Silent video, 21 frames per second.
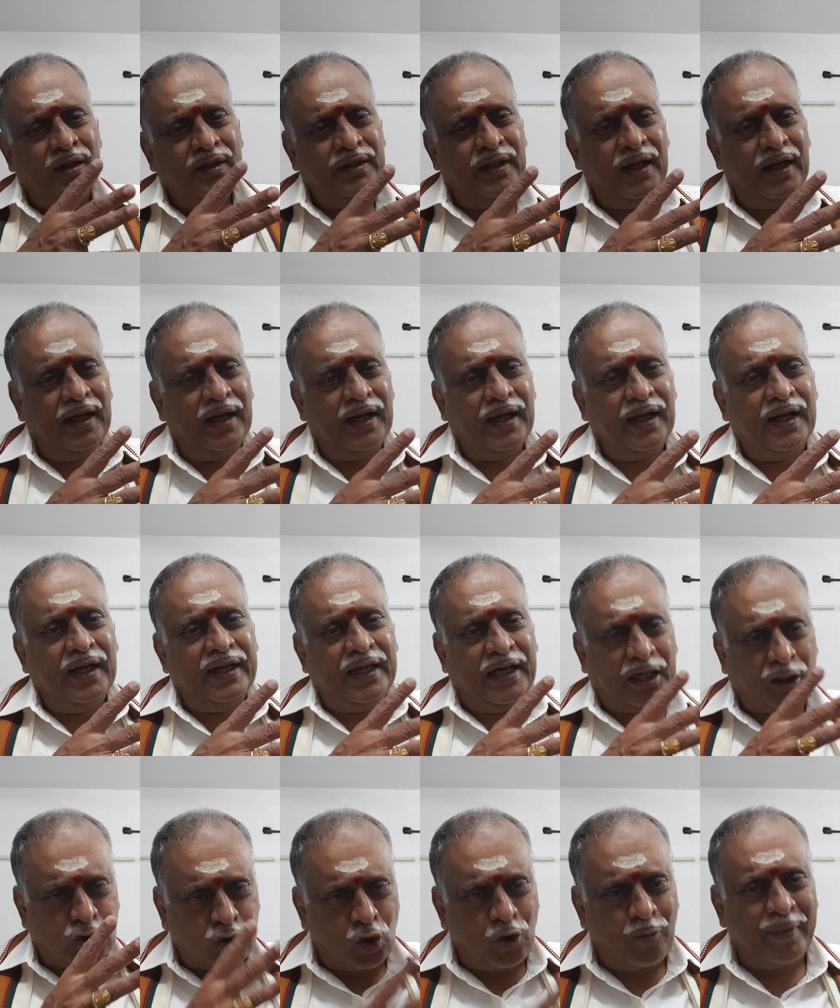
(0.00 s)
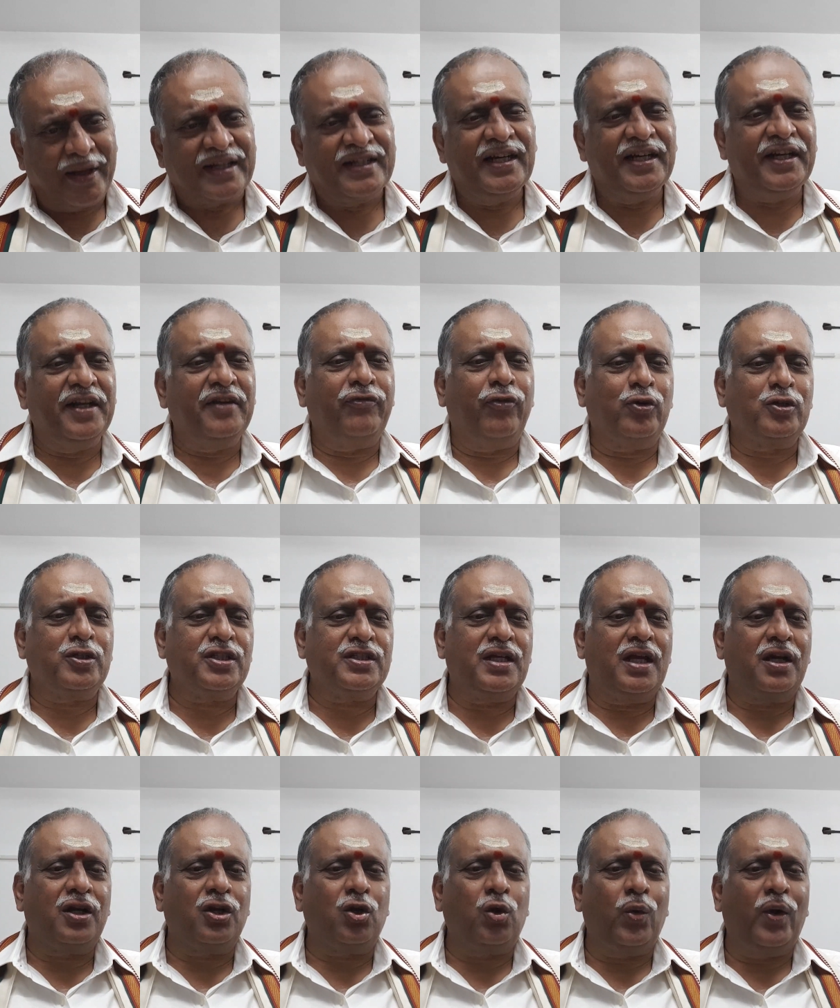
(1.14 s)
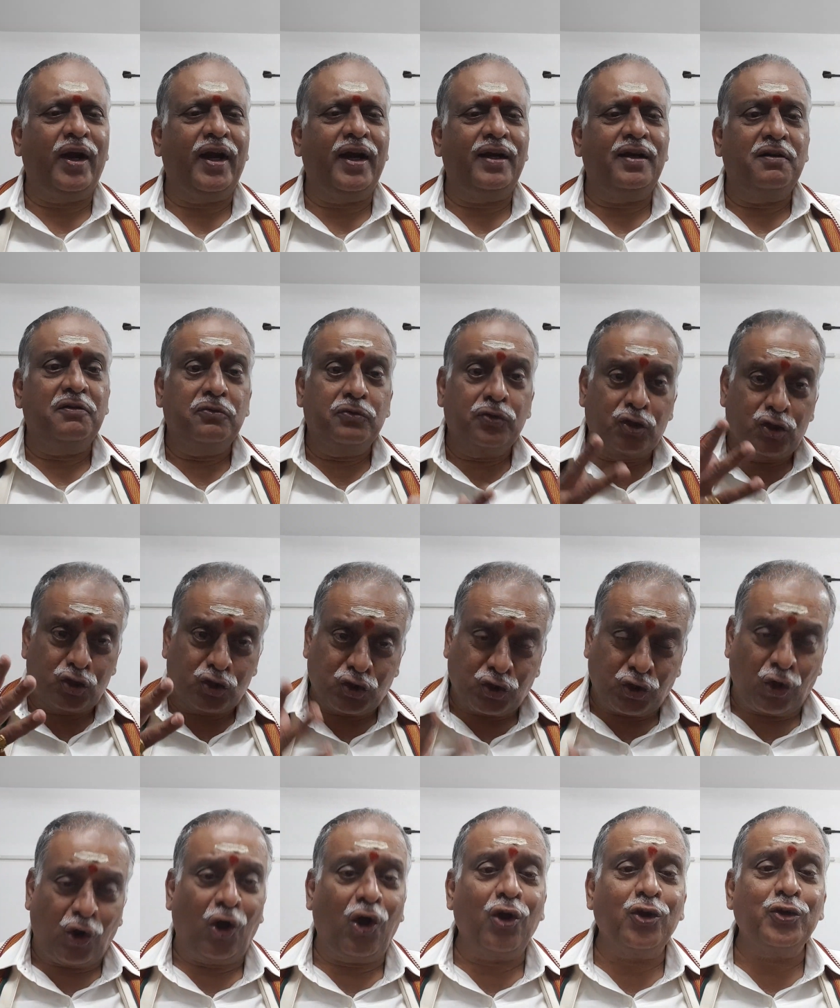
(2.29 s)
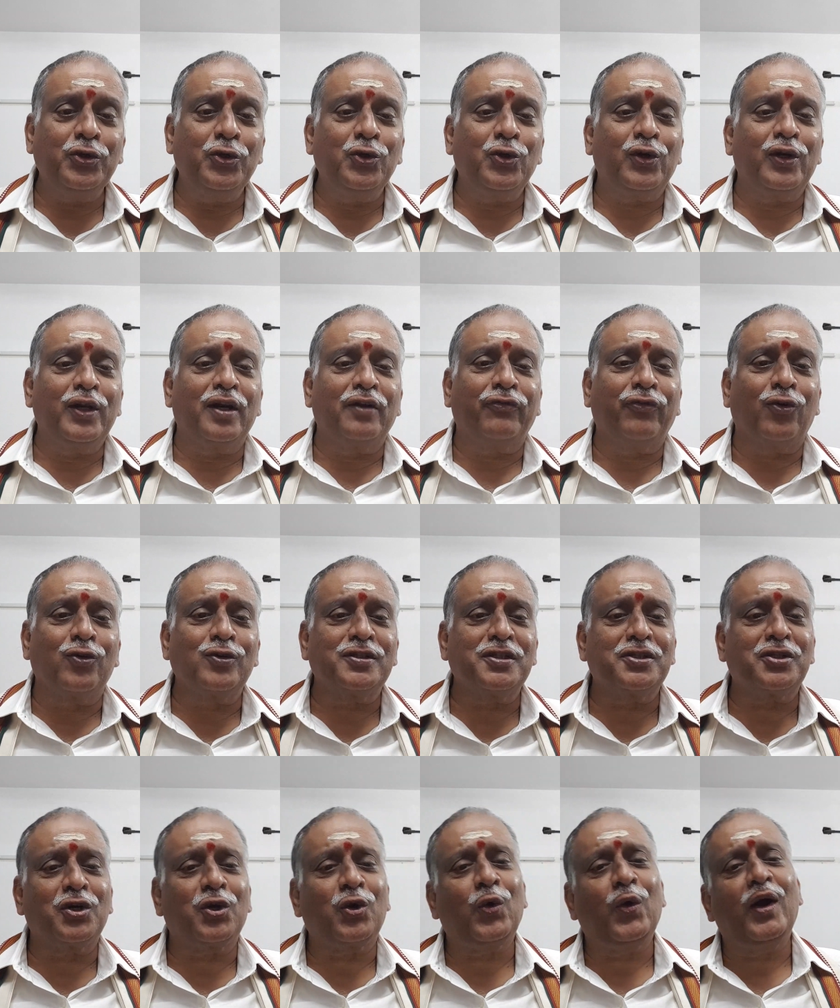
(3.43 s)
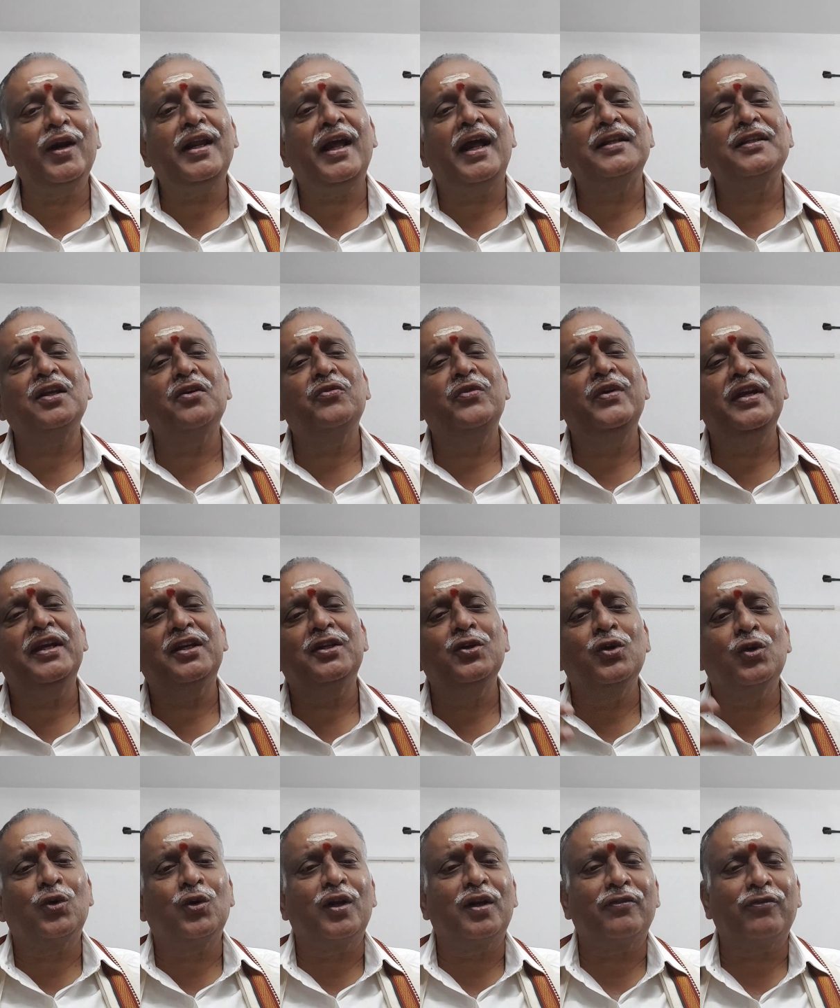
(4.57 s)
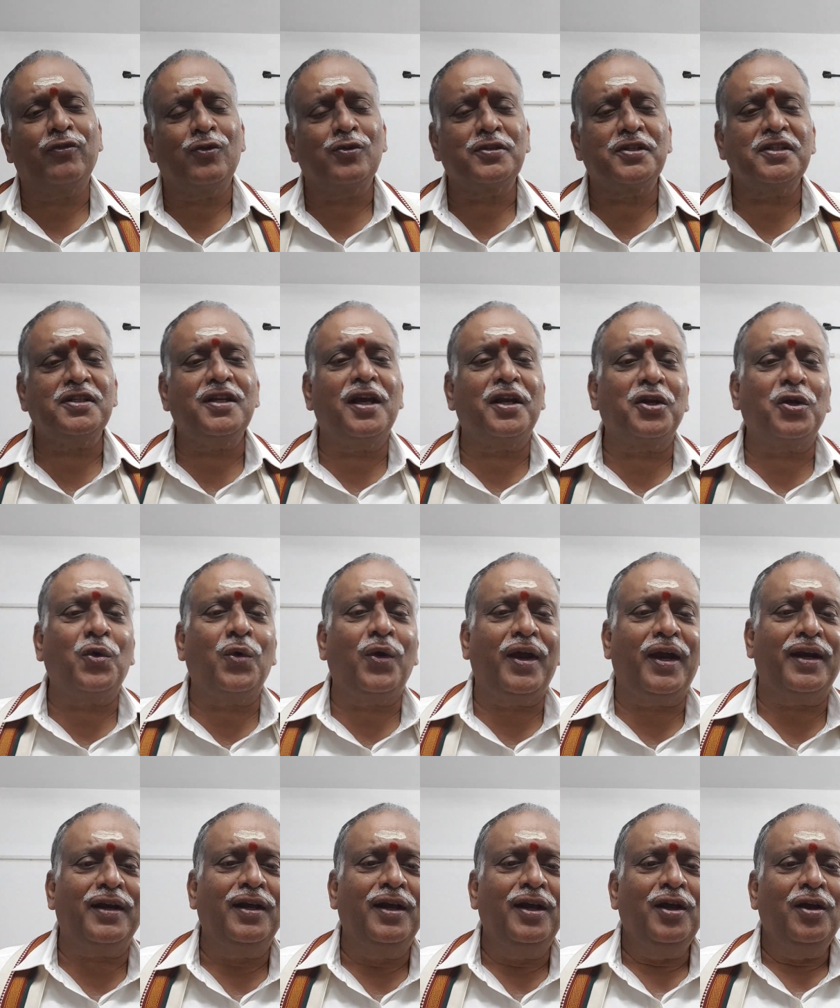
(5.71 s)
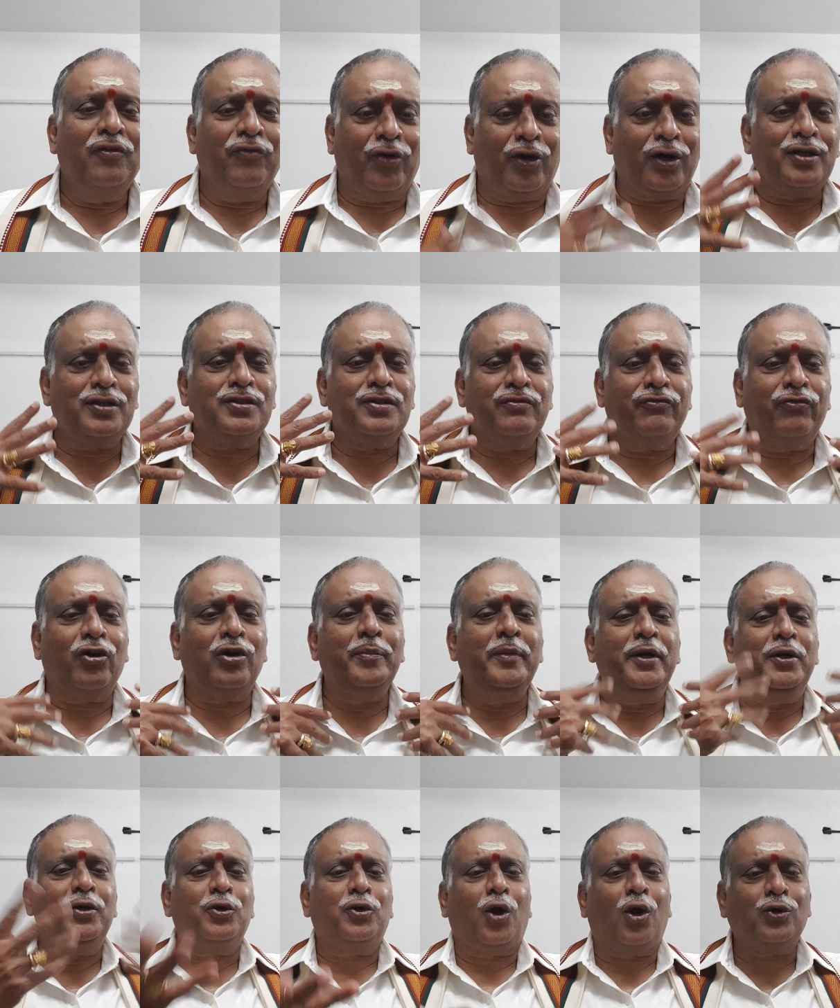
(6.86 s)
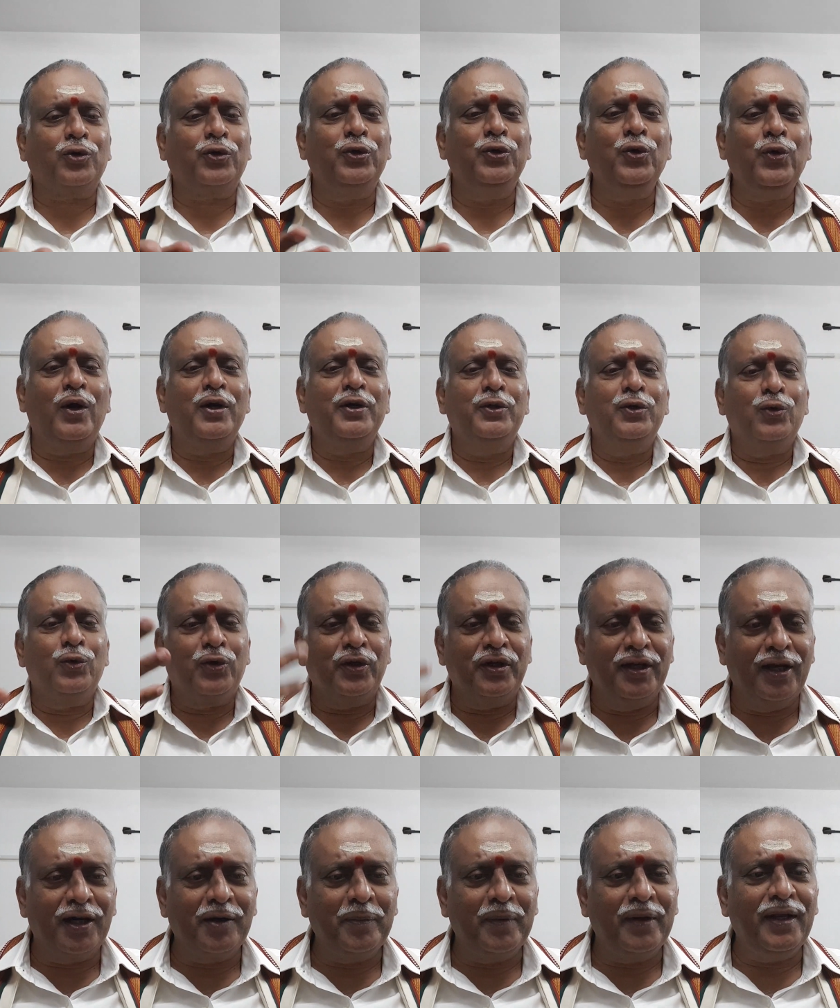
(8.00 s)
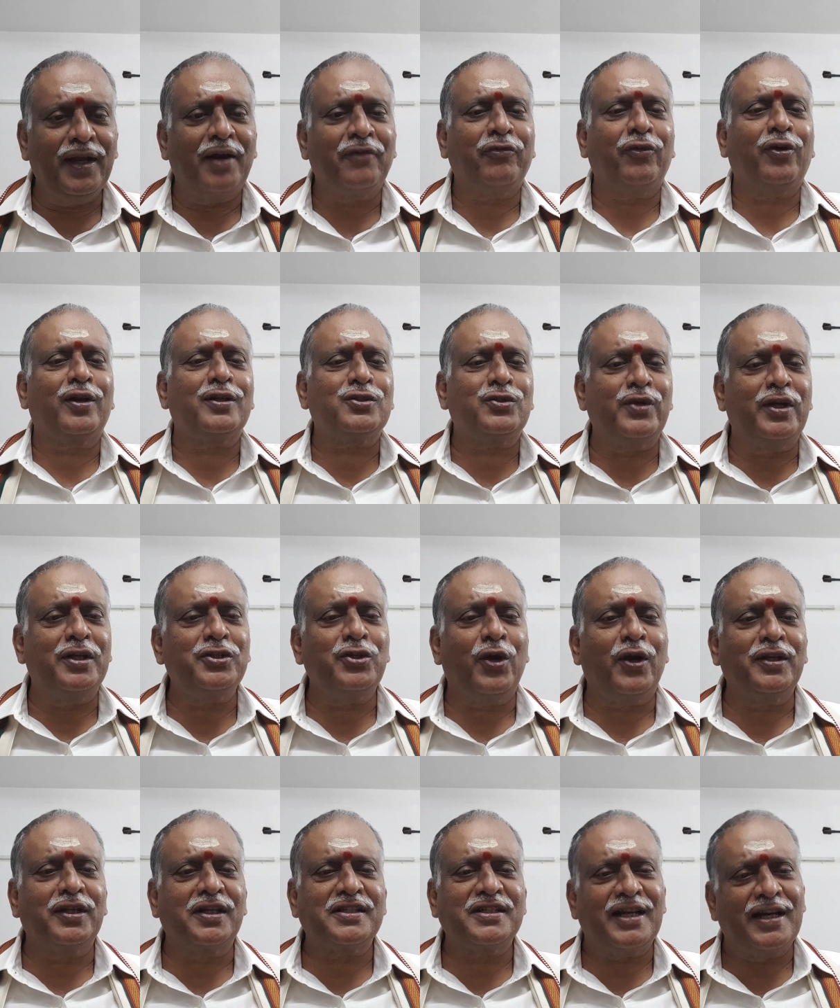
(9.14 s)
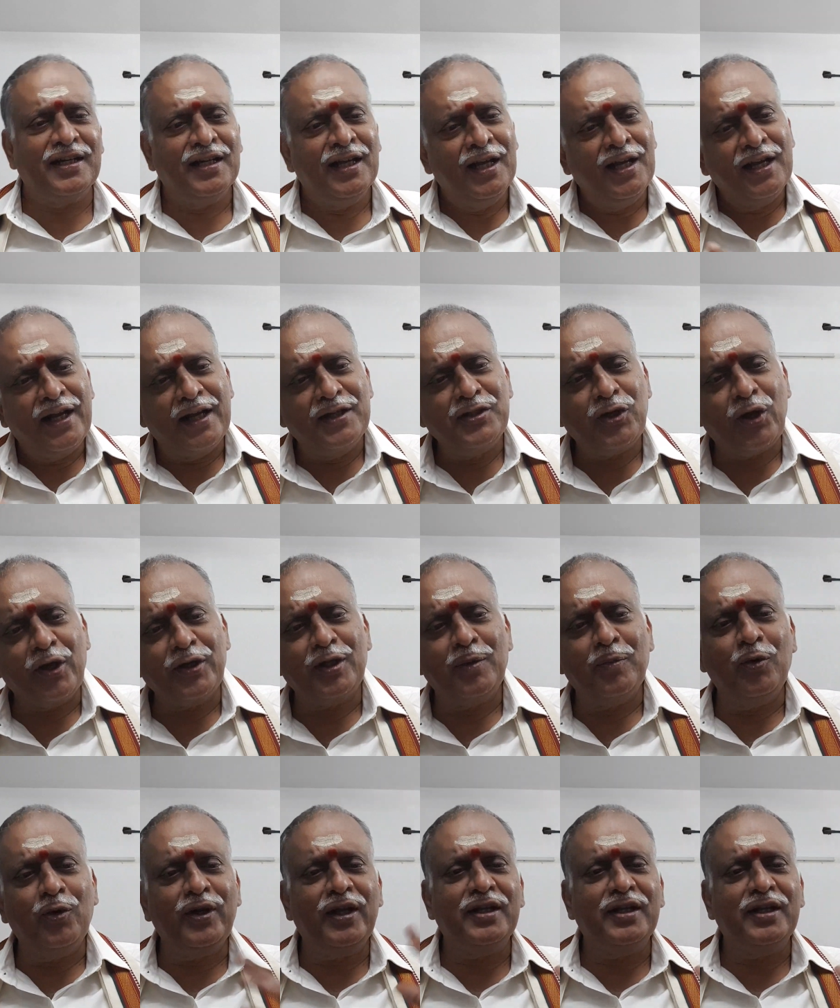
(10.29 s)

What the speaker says: the electromagnetic forces are required, the strong nuclear force is required, and the weak nuclear forces are required for me to talk to you and you to hear me, and for us to enjoy the sun, enjoy the moon,